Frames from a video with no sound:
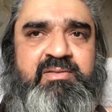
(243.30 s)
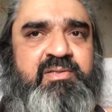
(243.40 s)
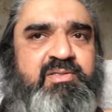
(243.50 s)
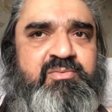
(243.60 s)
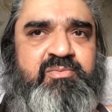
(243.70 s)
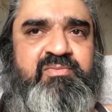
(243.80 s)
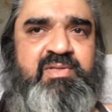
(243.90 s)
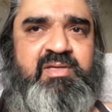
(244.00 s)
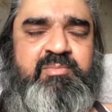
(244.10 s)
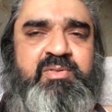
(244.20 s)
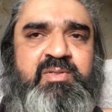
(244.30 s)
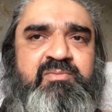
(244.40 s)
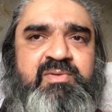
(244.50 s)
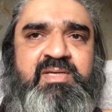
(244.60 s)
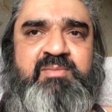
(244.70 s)
in touch with the Amputee
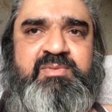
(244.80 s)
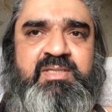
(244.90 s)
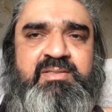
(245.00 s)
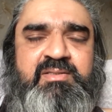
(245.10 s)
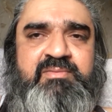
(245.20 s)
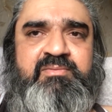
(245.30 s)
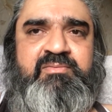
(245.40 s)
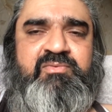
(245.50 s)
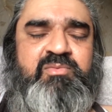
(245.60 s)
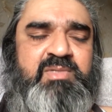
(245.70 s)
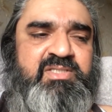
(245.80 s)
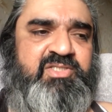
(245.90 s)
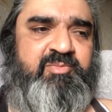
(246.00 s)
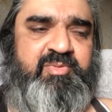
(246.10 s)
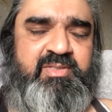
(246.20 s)
Rehab Center through my
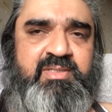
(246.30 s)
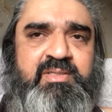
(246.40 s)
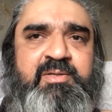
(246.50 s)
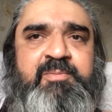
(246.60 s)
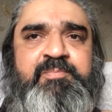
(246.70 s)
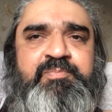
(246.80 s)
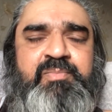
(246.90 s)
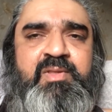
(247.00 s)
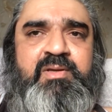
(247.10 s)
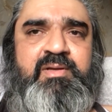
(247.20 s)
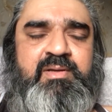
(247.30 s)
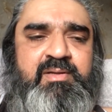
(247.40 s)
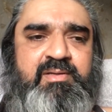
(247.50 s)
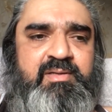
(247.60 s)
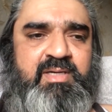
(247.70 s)
GP. I
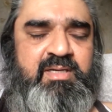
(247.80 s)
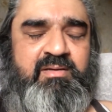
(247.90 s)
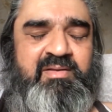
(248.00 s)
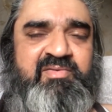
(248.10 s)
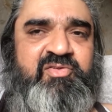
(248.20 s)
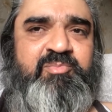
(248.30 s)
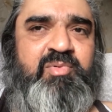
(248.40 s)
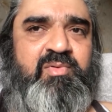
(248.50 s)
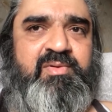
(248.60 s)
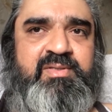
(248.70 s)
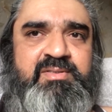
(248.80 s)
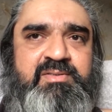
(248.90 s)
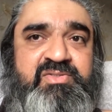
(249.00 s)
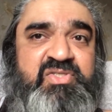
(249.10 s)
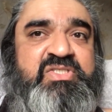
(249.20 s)
had a lot of support
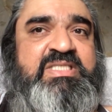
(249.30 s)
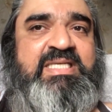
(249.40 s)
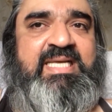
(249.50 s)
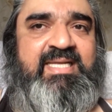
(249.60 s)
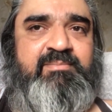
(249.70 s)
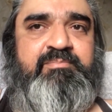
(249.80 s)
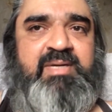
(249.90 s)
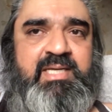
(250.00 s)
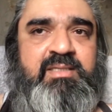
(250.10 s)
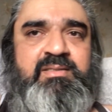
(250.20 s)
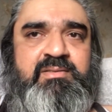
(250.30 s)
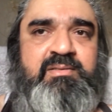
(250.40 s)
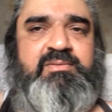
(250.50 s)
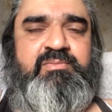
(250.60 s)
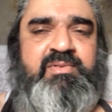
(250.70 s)
just to get back in
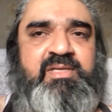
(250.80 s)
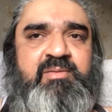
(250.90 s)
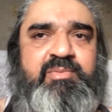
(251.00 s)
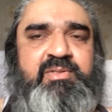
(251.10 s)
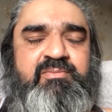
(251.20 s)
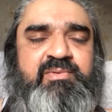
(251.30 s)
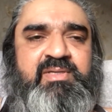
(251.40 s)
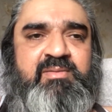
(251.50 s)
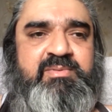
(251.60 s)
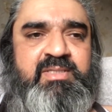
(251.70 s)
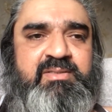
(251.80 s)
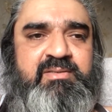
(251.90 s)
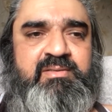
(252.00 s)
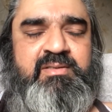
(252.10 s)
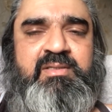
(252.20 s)
touch with the Amputee Rehab
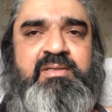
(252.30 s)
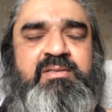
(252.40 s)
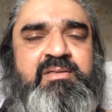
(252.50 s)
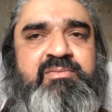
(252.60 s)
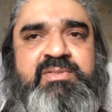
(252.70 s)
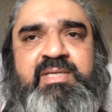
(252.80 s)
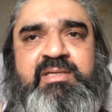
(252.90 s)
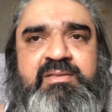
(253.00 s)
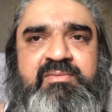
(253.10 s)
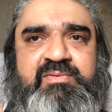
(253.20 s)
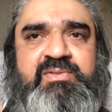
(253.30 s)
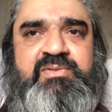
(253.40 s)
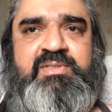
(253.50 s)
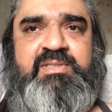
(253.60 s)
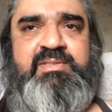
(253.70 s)
Center. I was taken off the
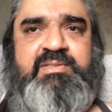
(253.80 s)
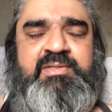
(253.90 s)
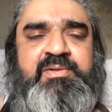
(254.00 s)
streets,